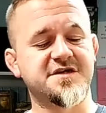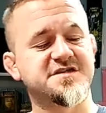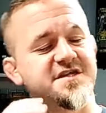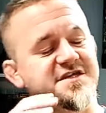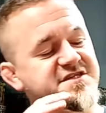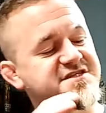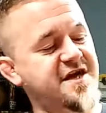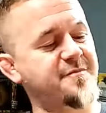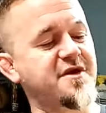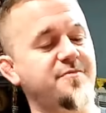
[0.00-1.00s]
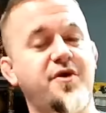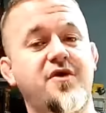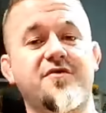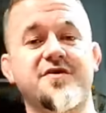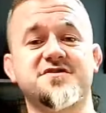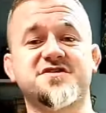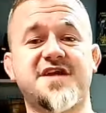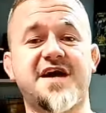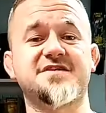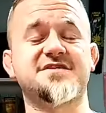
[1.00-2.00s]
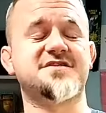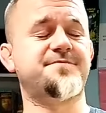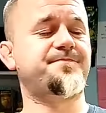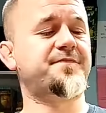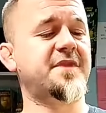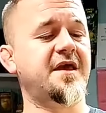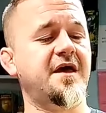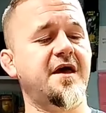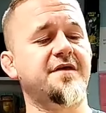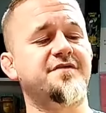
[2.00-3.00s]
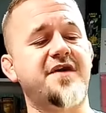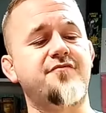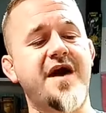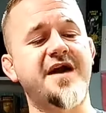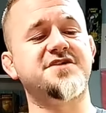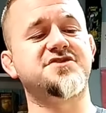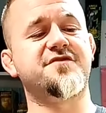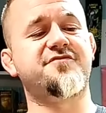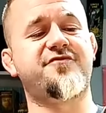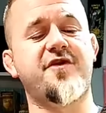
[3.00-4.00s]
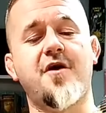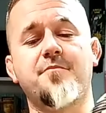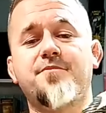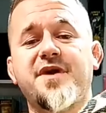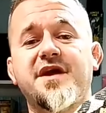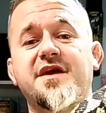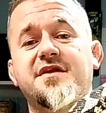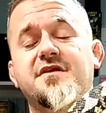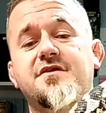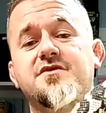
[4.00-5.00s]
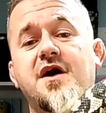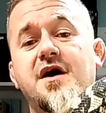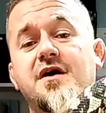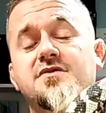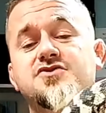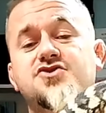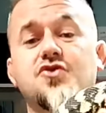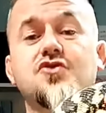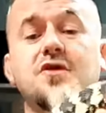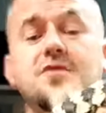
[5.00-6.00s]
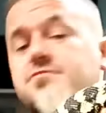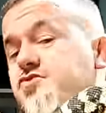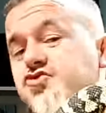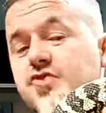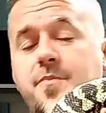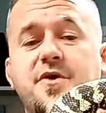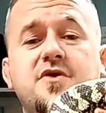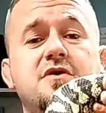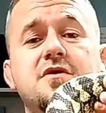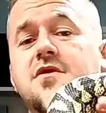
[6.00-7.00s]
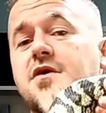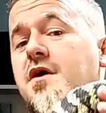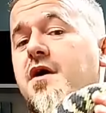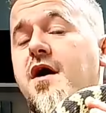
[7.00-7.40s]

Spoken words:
So these are semi-arboreal snakes. They range from being jungle, tropical,